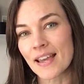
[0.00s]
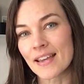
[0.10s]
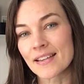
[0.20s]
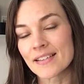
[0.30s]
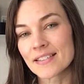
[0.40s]

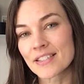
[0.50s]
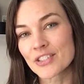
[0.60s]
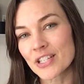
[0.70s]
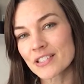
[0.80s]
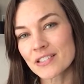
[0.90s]
and
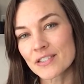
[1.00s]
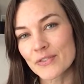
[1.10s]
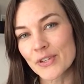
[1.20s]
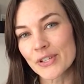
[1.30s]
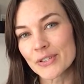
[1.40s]
suggestions
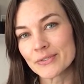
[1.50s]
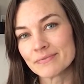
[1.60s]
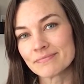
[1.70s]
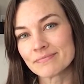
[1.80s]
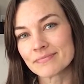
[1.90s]
for you
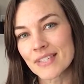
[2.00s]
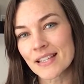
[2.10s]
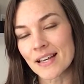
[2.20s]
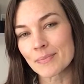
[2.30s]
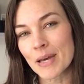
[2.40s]
in
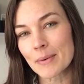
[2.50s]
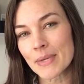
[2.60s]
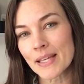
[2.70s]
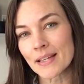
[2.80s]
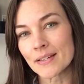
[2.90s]
the
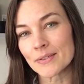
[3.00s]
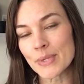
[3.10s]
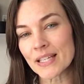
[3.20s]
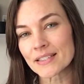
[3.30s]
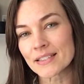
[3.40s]
upcoming
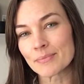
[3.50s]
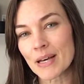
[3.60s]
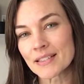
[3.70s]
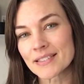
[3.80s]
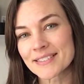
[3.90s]
weeks and
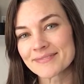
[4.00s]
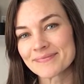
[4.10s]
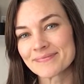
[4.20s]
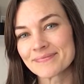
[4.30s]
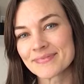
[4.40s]
months.
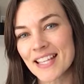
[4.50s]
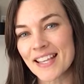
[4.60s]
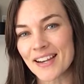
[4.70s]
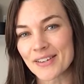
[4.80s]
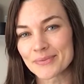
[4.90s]
Take
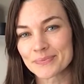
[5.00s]
care.